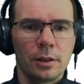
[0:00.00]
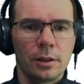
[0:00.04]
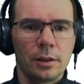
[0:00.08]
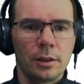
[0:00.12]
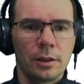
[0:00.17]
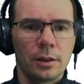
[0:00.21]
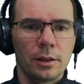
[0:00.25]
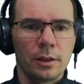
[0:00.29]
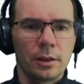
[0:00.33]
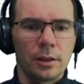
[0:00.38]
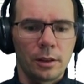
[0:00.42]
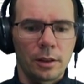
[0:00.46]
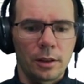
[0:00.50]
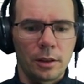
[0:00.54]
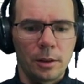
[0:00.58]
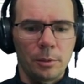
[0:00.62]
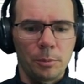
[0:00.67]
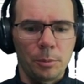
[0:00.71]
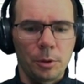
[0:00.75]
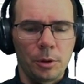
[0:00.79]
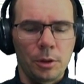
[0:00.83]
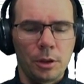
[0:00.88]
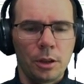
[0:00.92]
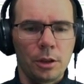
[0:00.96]

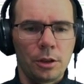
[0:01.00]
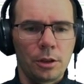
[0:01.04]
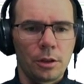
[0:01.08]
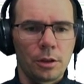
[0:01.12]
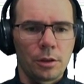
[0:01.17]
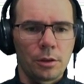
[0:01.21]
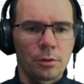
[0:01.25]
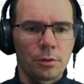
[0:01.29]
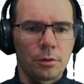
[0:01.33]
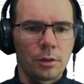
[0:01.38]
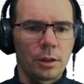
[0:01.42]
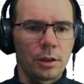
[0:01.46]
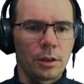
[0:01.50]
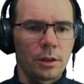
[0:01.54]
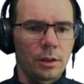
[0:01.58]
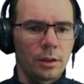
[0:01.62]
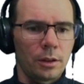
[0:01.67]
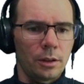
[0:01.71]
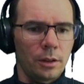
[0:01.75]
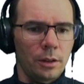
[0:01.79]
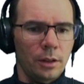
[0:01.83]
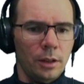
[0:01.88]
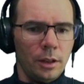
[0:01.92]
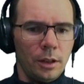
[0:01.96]
computation to run, and
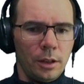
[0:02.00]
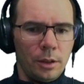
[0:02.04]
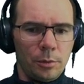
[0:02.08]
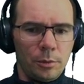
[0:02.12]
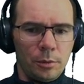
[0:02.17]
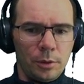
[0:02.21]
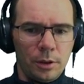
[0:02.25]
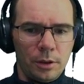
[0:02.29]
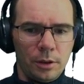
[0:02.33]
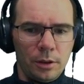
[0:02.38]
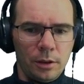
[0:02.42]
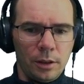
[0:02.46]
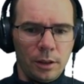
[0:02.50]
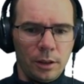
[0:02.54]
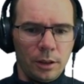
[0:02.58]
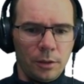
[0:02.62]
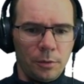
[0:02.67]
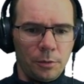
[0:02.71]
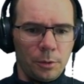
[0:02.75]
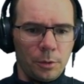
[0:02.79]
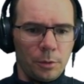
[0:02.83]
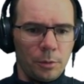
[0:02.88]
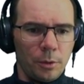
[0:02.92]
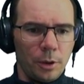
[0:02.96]
we still have
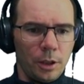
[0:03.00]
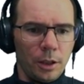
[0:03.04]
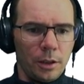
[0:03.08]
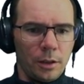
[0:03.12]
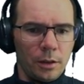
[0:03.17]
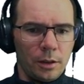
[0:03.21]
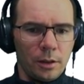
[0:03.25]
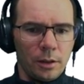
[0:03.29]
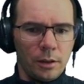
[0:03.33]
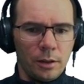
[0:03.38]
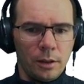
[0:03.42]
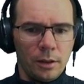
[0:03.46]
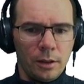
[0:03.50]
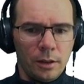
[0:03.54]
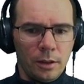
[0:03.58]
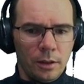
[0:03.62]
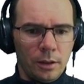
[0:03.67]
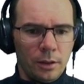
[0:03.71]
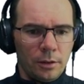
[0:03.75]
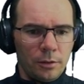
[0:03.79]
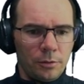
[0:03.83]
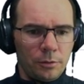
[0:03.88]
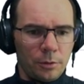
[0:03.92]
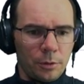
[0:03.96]
to wait
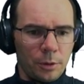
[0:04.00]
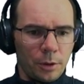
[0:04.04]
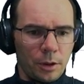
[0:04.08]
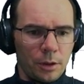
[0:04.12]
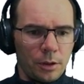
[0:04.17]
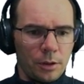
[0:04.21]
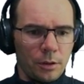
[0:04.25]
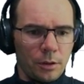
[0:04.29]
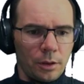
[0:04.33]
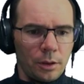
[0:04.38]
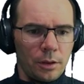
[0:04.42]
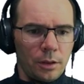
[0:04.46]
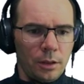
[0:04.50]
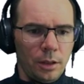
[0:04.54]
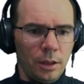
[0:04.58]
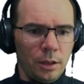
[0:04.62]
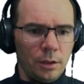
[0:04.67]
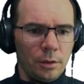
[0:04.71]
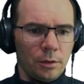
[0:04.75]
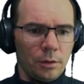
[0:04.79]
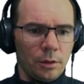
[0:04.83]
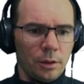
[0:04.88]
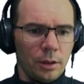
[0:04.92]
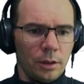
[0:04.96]
for it to continue
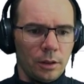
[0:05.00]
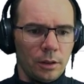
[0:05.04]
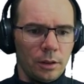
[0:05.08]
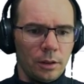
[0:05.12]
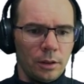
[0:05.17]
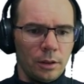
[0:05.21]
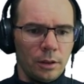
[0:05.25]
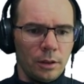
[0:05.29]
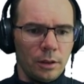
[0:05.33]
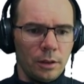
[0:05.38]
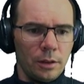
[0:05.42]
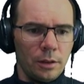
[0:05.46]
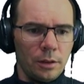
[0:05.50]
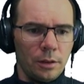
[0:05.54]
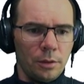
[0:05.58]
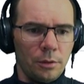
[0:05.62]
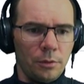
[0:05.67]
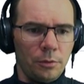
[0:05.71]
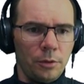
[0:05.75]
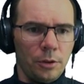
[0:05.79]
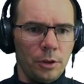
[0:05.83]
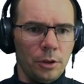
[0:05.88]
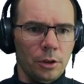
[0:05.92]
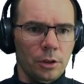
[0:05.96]
and to
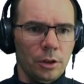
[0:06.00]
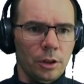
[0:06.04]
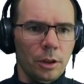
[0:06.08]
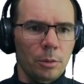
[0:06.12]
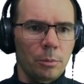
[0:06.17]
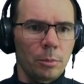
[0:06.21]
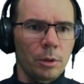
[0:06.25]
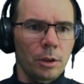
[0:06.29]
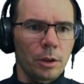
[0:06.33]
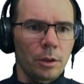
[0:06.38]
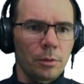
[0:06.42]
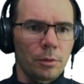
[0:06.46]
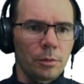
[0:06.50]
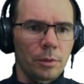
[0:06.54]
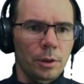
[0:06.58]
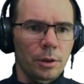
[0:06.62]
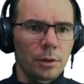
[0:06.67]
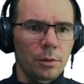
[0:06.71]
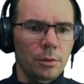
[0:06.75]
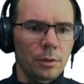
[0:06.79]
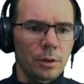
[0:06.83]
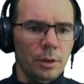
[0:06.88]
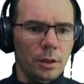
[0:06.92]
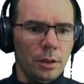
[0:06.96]
finish, I believe. We're
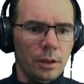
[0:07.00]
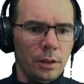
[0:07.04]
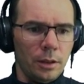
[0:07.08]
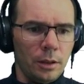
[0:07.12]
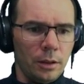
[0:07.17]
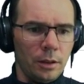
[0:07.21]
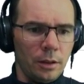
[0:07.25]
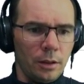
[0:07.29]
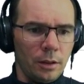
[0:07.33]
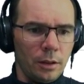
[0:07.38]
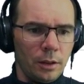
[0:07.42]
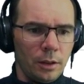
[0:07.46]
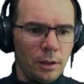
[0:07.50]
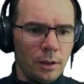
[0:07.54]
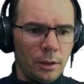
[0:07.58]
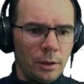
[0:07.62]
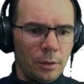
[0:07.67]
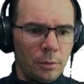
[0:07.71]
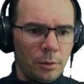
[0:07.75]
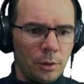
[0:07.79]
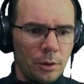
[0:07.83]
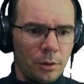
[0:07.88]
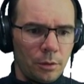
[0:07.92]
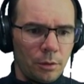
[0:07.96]
doing 10, 1,
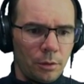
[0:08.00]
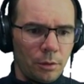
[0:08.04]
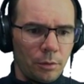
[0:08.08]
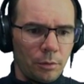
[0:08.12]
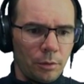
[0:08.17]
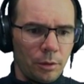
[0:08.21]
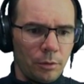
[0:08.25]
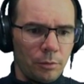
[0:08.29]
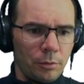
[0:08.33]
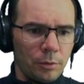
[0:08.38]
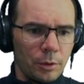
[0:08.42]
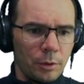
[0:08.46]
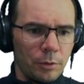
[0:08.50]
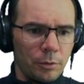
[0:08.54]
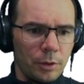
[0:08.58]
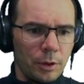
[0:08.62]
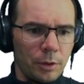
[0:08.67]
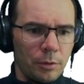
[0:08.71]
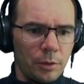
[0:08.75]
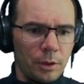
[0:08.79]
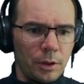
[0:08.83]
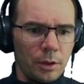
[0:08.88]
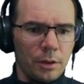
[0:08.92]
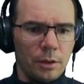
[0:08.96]
2, 3, 4, 5,
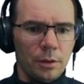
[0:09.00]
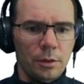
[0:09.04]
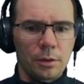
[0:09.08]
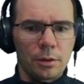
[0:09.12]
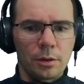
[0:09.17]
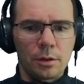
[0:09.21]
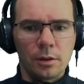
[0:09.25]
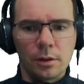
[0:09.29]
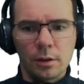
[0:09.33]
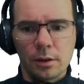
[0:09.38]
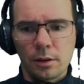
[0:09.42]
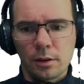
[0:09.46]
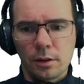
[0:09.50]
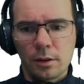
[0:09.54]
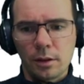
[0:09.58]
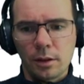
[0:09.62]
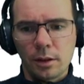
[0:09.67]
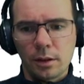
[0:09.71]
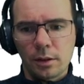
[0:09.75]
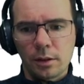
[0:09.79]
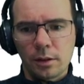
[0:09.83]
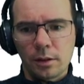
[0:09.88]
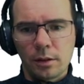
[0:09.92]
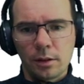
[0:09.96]
6, so it's done
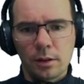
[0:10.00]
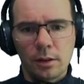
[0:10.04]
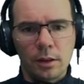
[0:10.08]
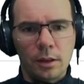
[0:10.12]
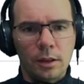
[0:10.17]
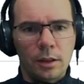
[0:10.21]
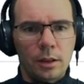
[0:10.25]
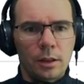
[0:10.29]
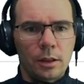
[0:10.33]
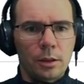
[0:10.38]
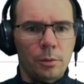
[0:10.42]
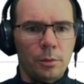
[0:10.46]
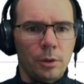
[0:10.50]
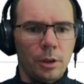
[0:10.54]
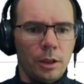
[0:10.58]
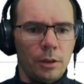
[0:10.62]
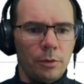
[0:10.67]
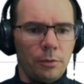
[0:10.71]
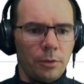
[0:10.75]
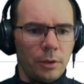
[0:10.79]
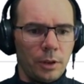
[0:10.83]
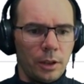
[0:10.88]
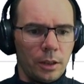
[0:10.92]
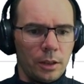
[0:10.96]
6 quite
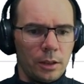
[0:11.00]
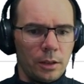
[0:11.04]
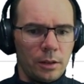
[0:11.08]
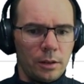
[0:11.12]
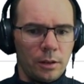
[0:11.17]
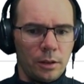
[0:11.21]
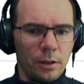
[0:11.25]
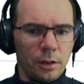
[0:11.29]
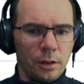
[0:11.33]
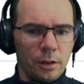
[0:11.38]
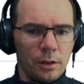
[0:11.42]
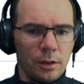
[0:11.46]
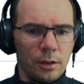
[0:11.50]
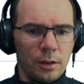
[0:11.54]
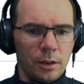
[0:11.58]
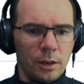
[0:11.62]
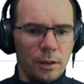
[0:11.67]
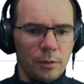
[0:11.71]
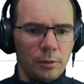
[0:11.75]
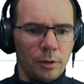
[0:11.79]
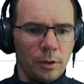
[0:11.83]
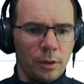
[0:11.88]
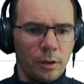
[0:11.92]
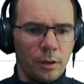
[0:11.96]
fast. Here's
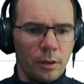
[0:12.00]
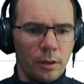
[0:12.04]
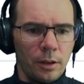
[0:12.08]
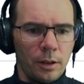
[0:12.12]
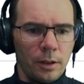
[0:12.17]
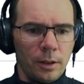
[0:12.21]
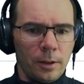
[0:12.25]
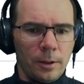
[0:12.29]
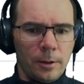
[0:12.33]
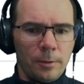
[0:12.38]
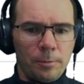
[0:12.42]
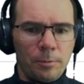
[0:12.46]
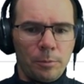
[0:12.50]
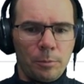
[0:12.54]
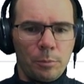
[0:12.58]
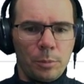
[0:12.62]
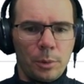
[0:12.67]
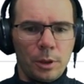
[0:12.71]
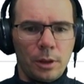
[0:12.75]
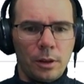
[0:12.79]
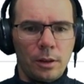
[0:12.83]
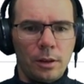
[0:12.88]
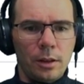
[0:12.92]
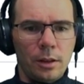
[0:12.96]
7th,
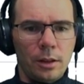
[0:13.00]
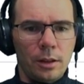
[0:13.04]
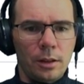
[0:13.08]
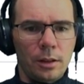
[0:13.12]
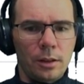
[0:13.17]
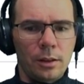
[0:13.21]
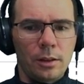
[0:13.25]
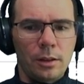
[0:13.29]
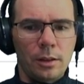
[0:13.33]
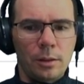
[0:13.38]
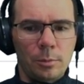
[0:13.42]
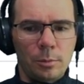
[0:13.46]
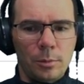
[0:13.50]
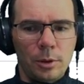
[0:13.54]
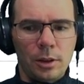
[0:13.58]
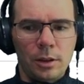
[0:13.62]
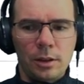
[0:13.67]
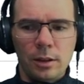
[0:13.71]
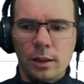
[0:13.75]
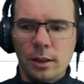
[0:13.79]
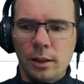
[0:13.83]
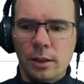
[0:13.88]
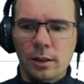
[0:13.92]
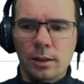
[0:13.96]
but then it may take
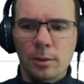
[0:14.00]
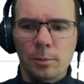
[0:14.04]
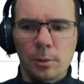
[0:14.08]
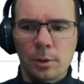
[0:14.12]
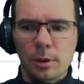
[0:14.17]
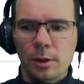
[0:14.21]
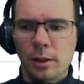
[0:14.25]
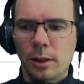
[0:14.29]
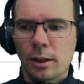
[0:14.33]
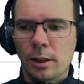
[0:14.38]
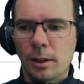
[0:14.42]
some time.